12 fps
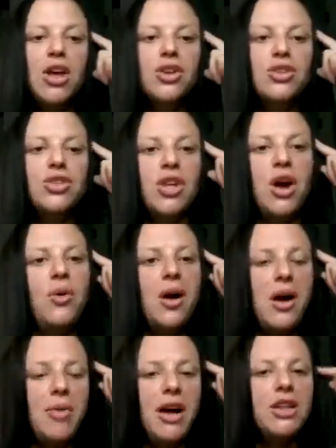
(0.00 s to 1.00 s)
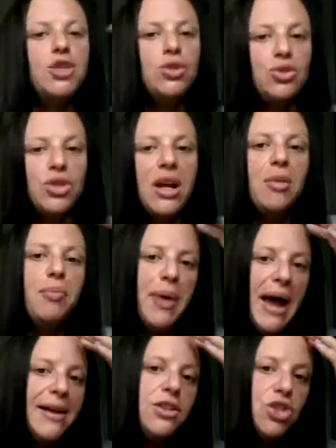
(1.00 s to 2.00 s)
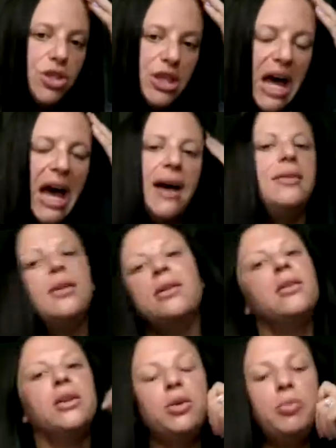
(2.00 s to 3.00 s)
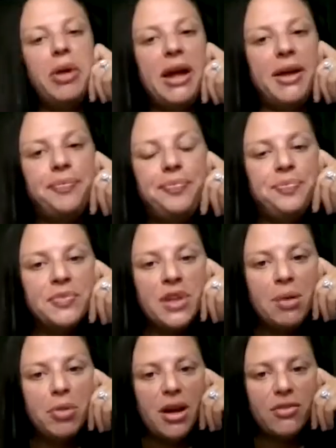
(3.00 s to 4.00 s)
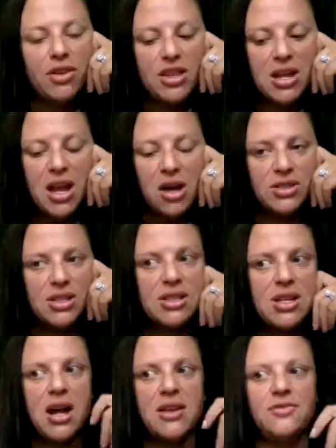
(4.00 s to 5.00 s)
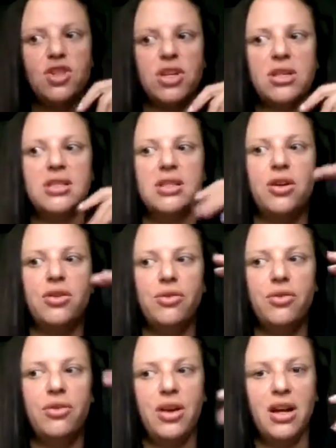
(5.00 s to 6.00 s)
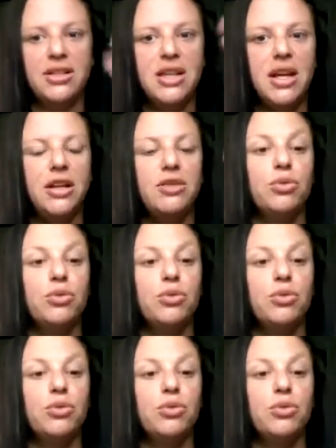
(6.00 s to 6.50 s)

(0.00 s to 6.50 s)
So I do try to batch that a little bit, but everything else is kind of just a daily